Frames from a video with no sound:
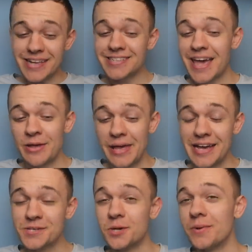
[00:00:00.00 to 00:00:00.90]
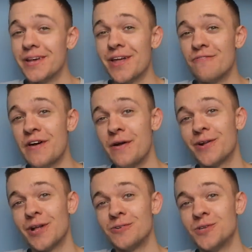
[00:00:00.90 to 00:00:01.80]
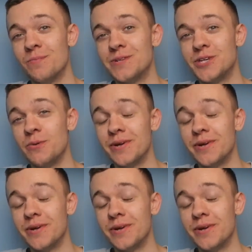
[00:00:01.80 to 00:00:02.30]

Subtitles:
Eze is coming in at a very close number two